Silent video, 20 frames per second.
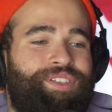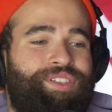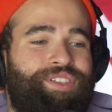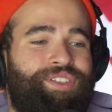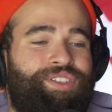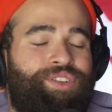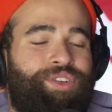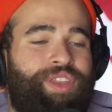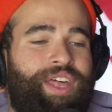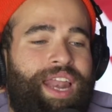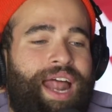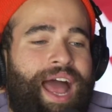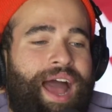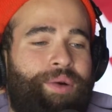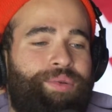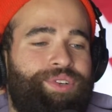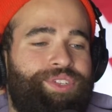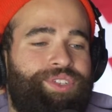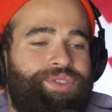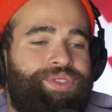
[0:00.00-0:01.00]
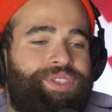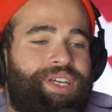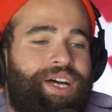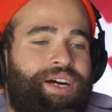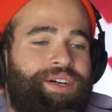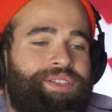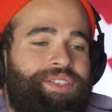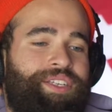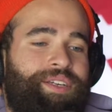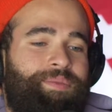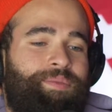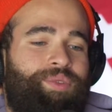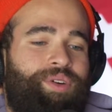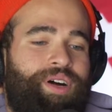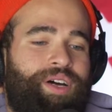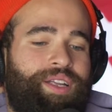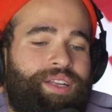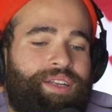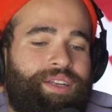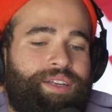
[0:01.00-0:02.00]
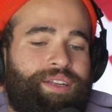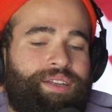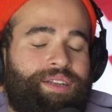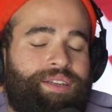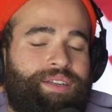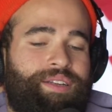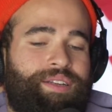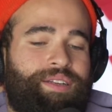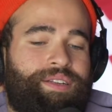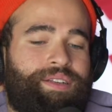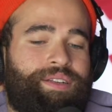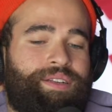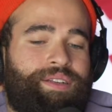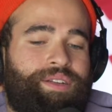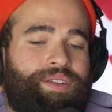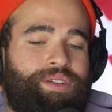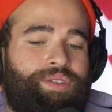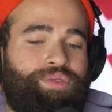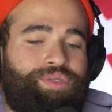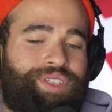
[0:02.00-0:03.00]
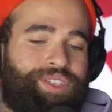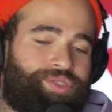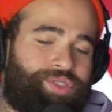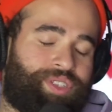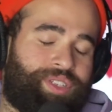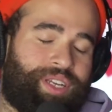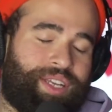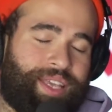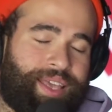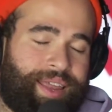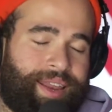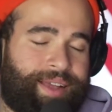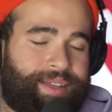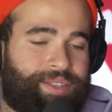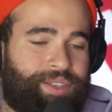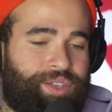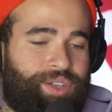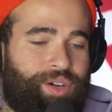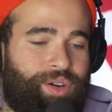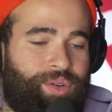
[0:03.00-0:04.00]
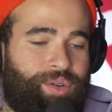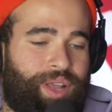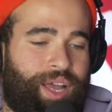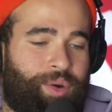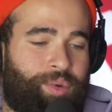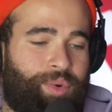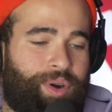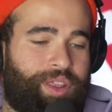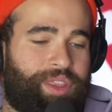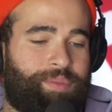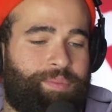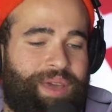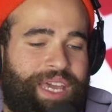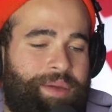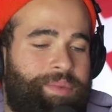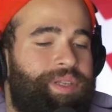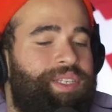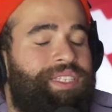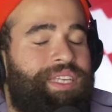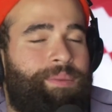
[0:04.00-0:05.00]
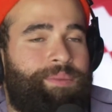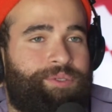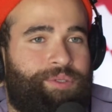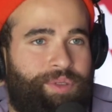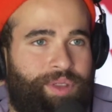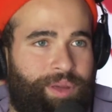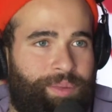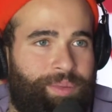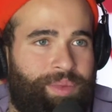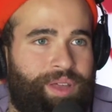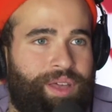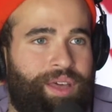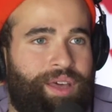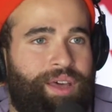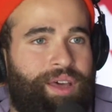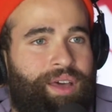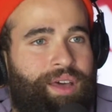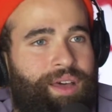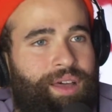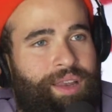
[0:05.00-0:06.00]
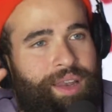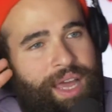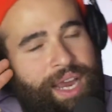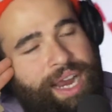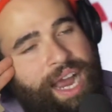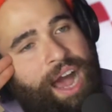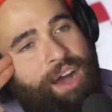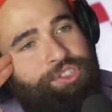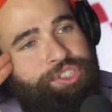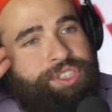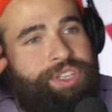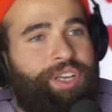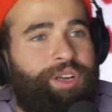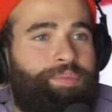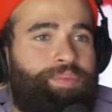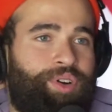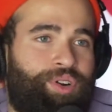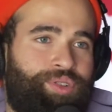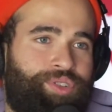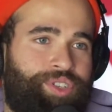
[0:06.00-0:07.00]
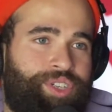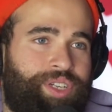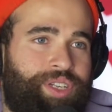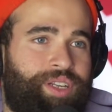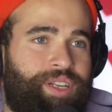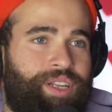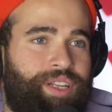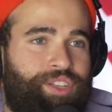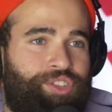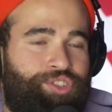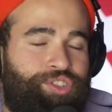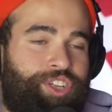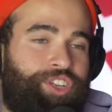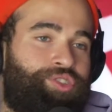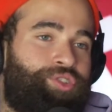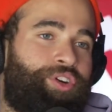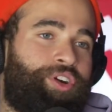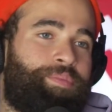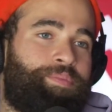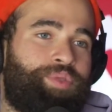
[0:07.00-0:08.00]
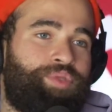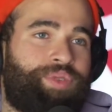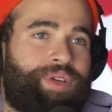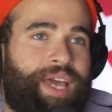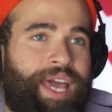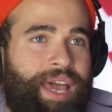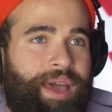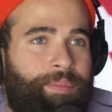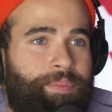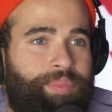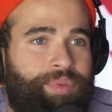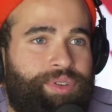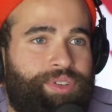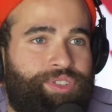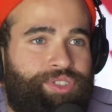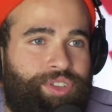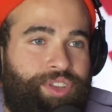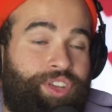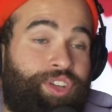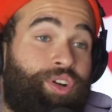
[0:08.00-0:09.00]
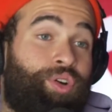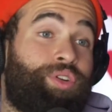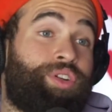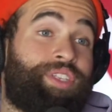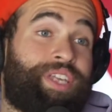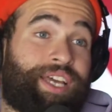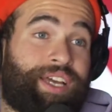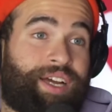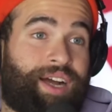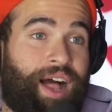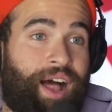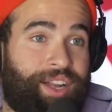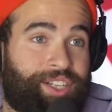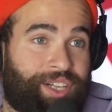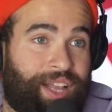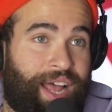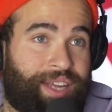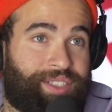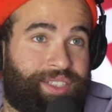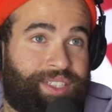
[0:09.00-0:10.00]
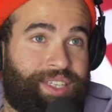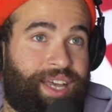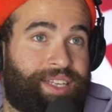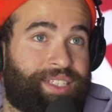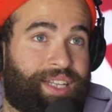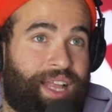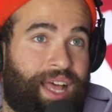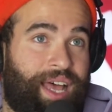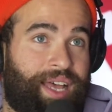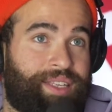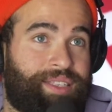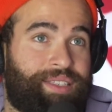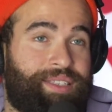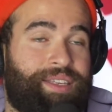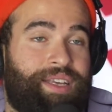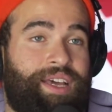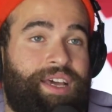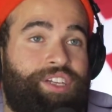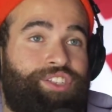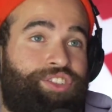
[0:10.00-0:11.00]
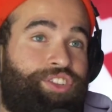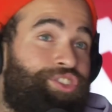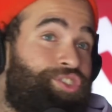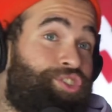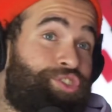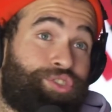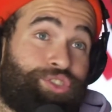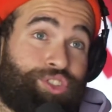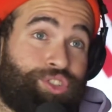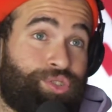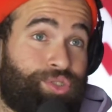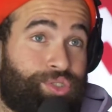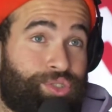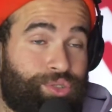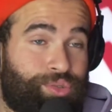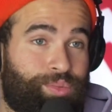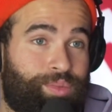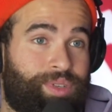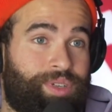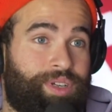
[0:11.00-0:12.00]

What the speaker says: So then how would you tell someone who's interested in getting into code, like, what are the baby steps for them? Like, how should they approach it? Should they join a boot camp? Should they go to take a college class, CS class? Should they just use YouTube?